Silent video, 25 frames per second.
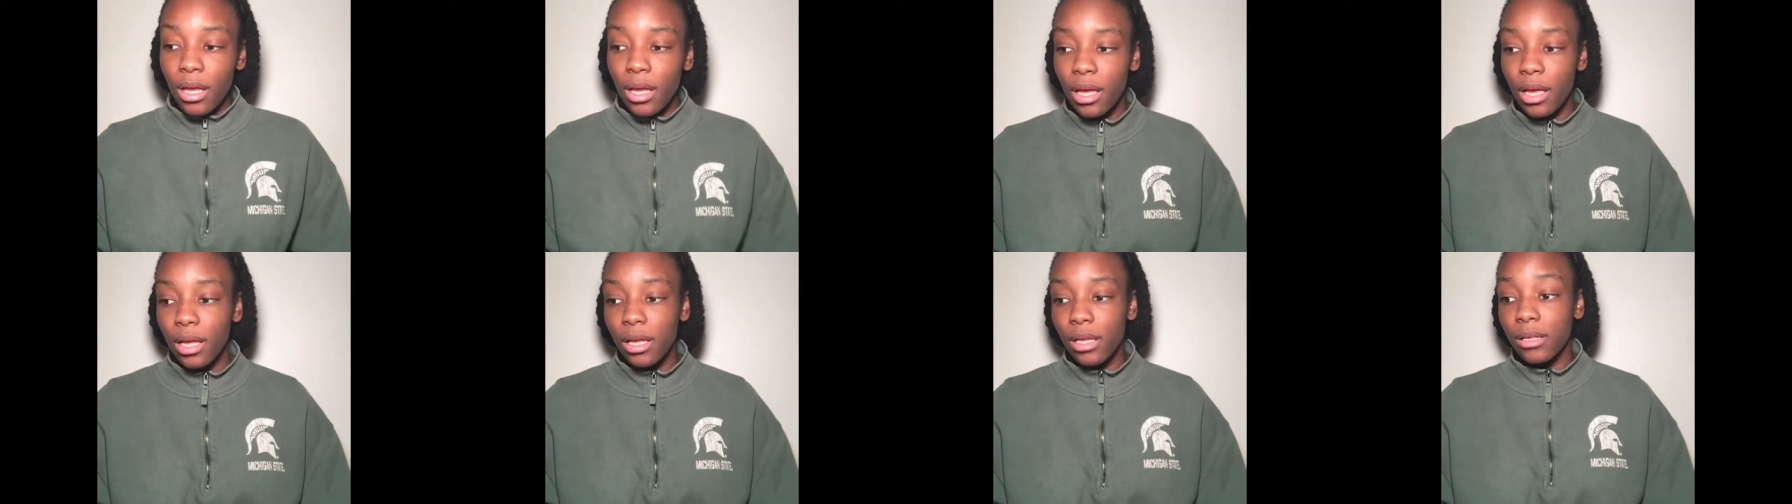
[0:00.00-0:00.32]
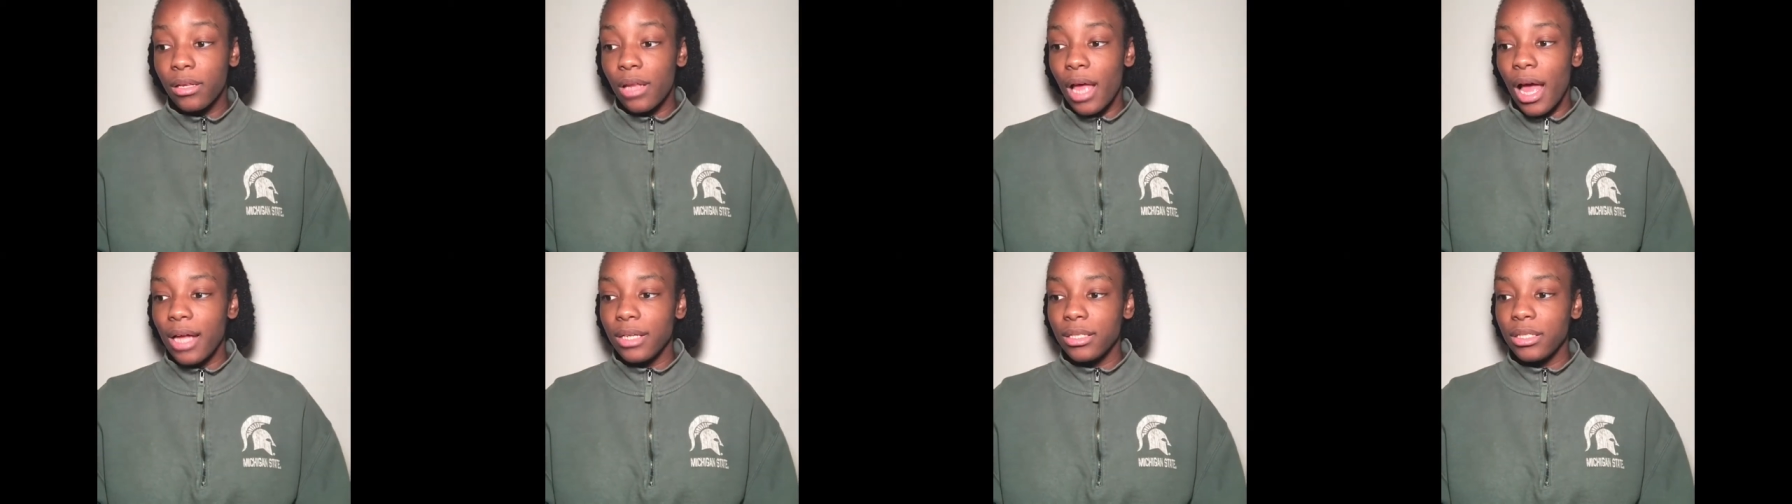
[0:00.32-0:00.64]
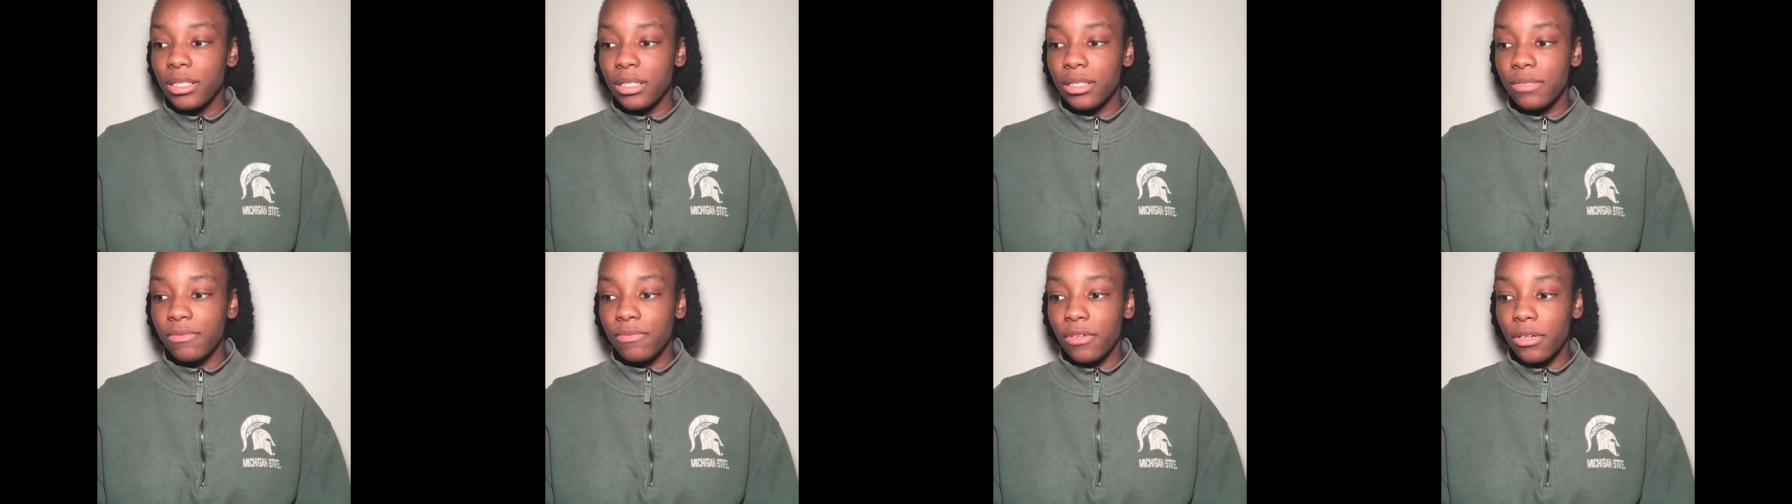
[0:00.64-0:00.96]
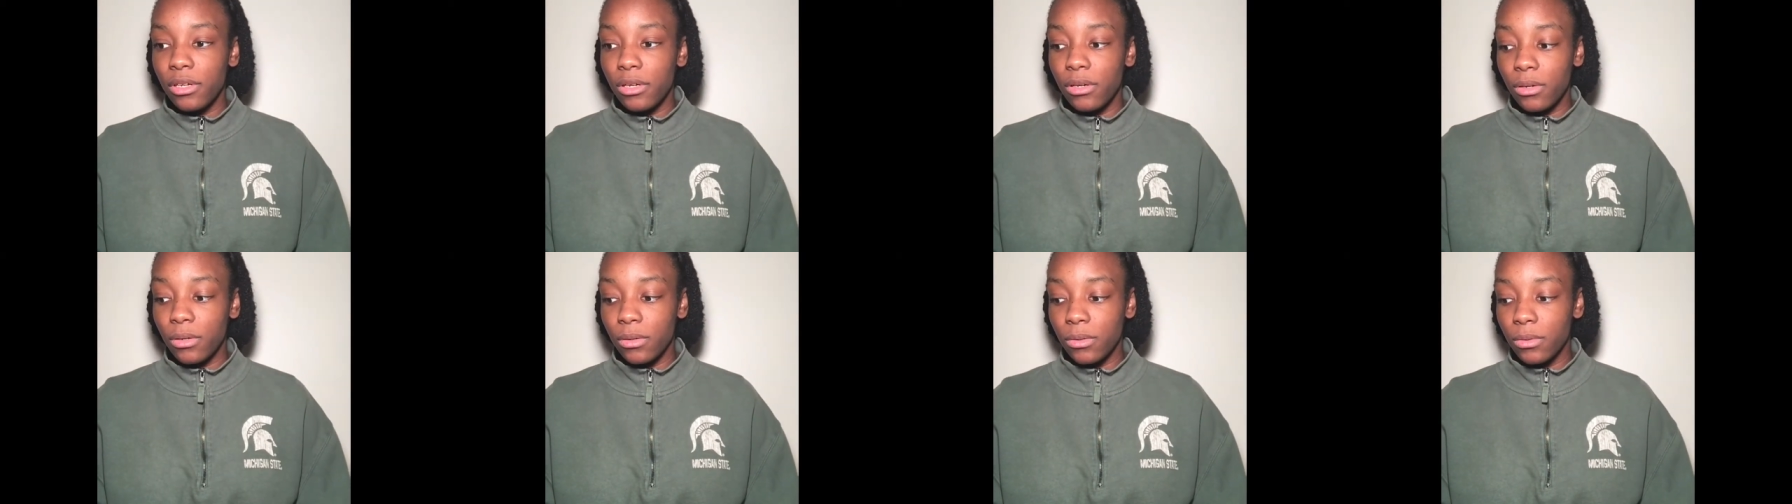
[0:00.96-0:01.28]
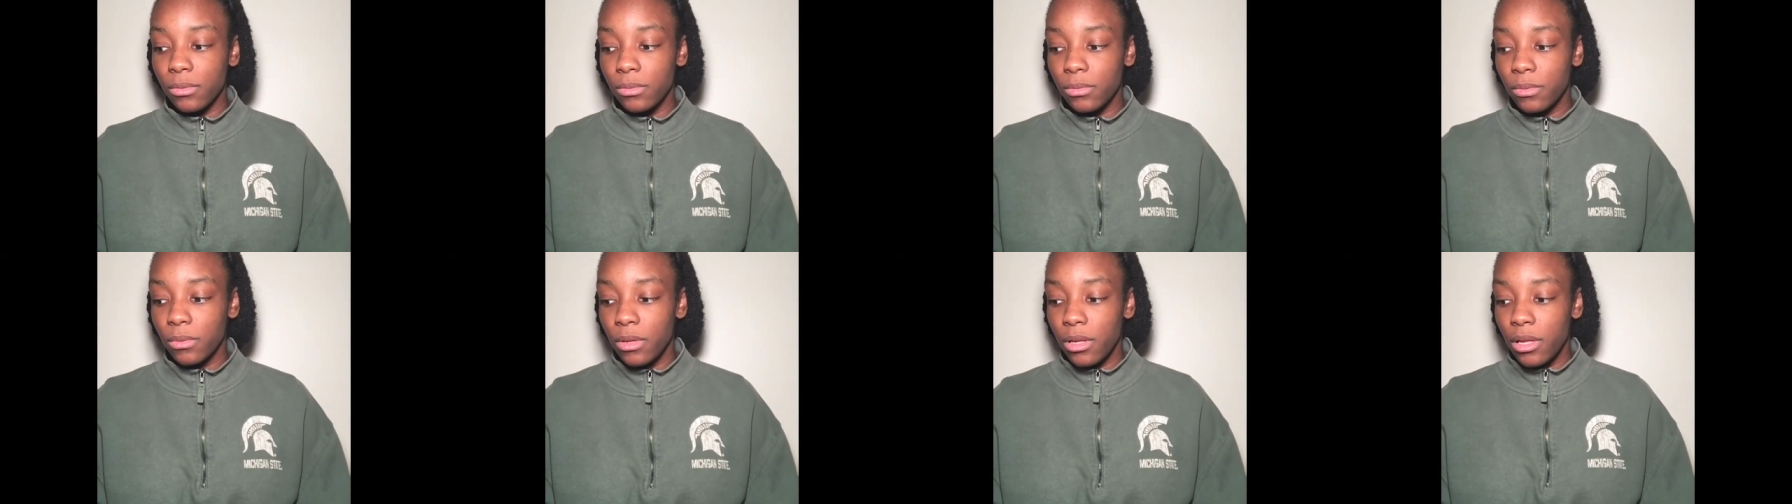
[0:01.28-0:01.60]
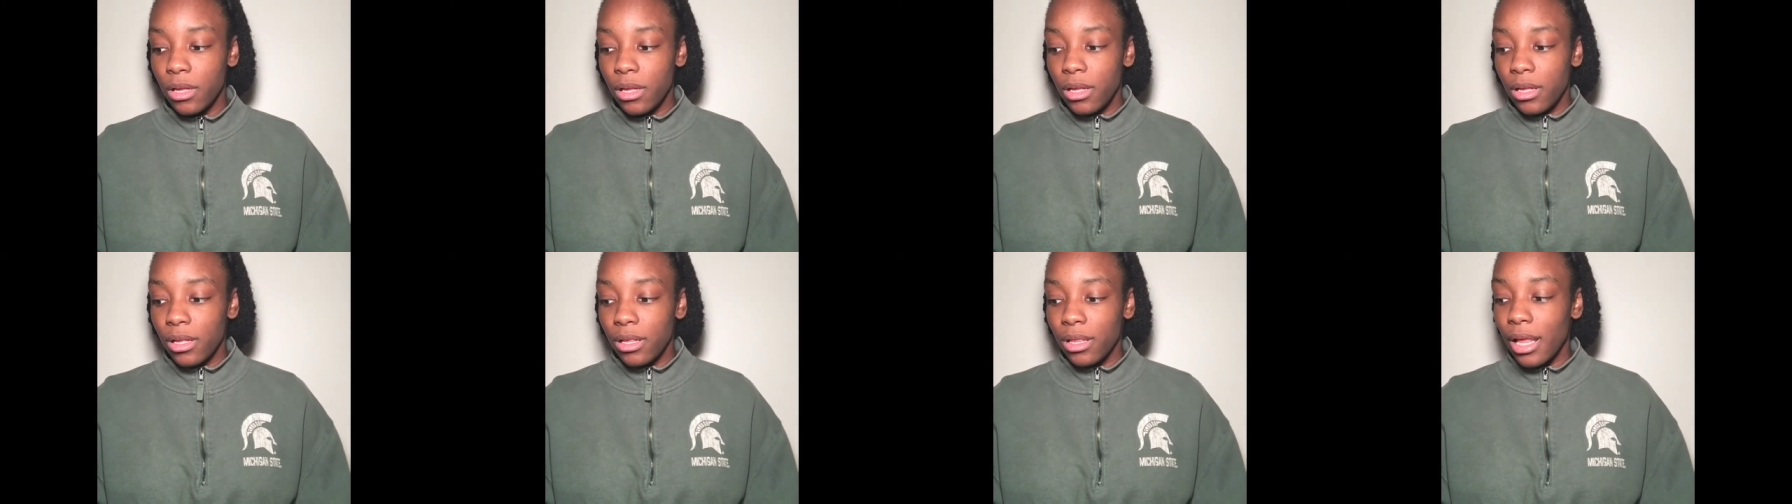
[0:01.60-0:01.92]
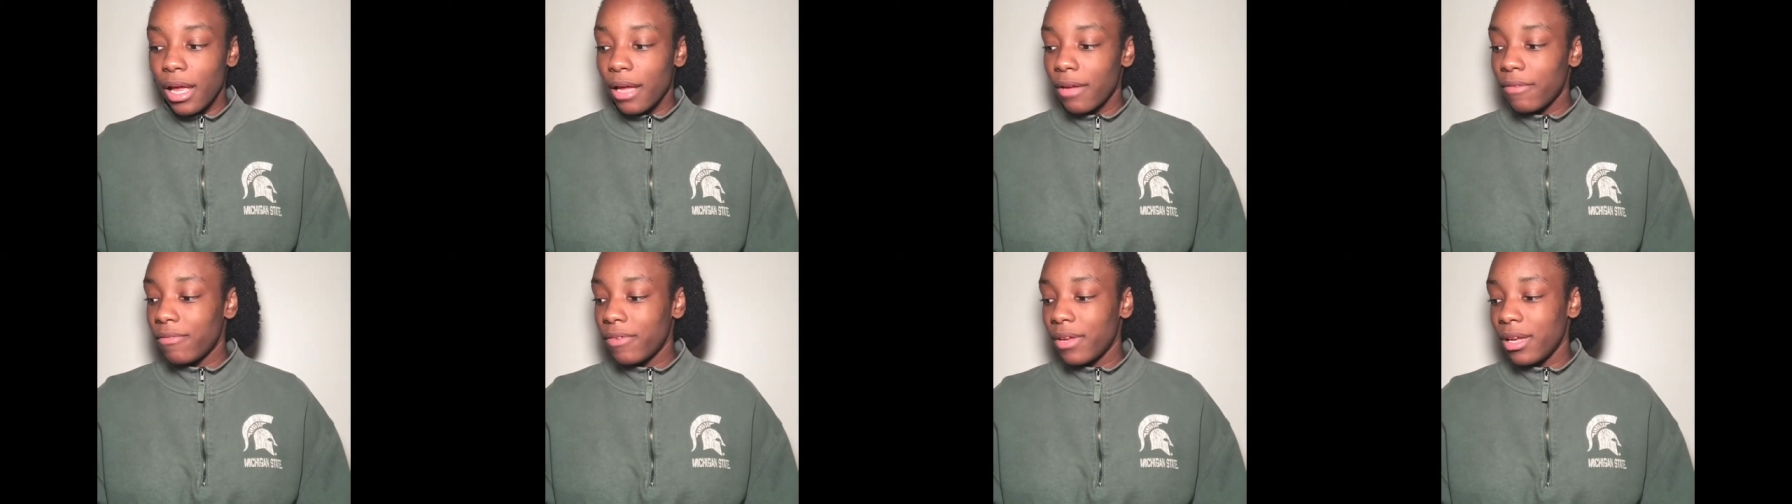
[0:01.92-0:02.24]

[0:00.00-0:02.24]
And I just feel like,